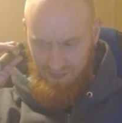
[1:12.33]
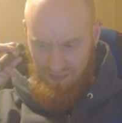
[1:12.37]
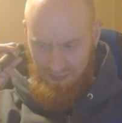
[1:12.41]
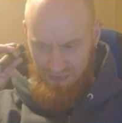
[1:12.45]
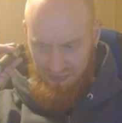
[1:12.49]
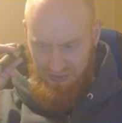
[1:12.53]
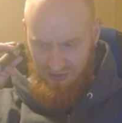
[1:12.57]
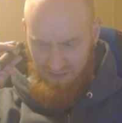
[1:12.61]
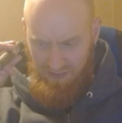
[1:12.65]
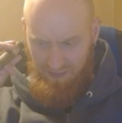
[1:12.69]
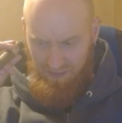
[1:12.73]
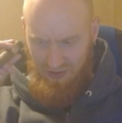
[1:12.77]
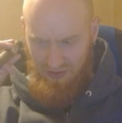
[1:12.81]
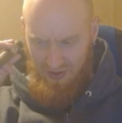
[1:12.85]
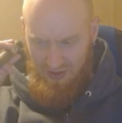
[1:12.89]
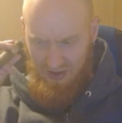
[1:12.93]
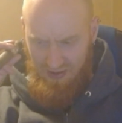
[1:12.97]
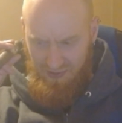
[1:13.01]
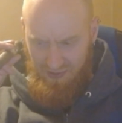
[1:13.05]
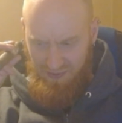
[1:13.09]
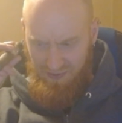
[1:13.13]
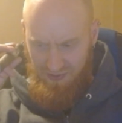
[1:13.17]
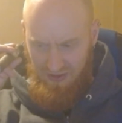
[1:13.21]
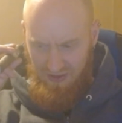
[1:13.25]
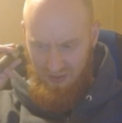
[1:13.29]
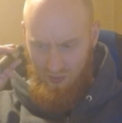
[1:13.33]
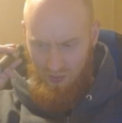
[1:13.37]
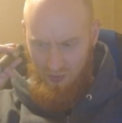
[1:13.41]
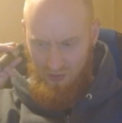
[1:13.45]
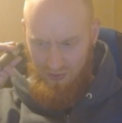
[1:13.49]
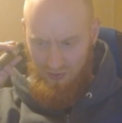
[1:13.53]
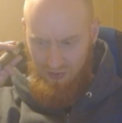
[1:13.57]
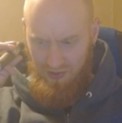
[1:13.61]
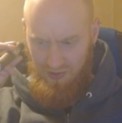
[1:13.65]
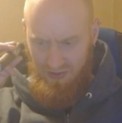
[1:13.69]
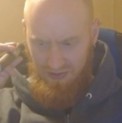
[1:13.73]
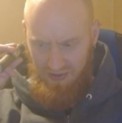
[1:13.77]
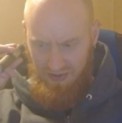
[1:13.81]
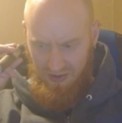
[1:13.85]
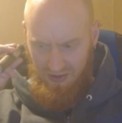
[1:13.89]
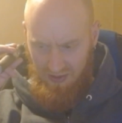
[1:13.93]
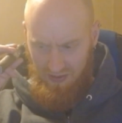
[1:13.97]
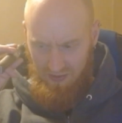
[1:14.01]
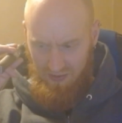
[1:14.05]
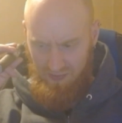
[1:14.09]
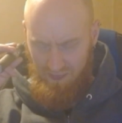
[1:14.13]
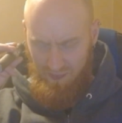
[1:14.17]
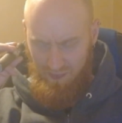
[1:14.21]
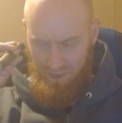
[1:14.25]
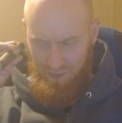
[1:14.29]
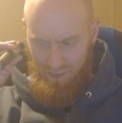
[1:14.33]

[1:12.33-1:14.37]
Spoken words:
Seemed like they were looking